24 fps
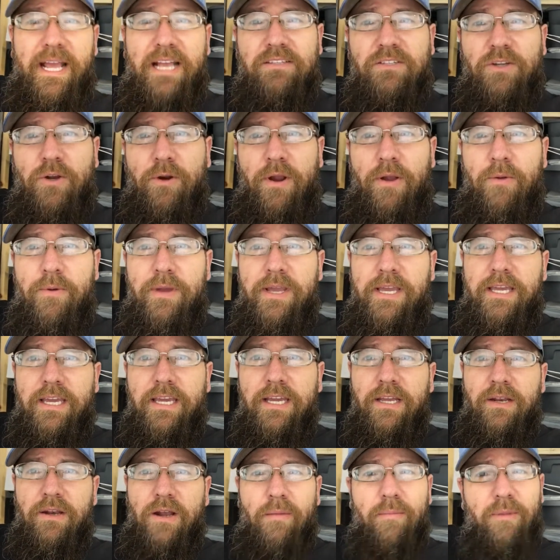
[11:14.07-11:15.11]
has a great
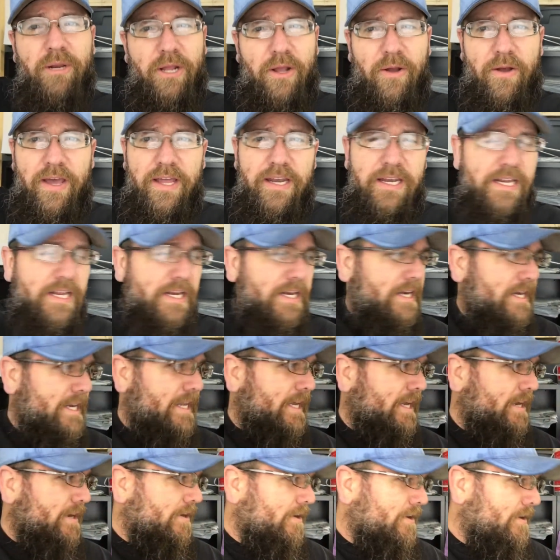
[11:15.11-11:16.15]
weekend. I'm gonna go ahead and end it
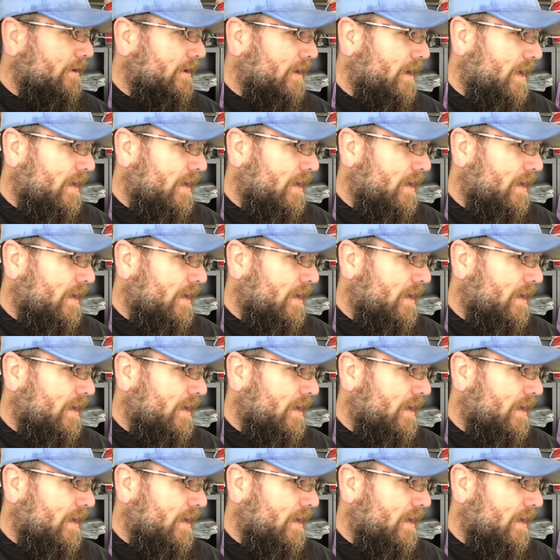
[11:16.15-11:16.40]
here.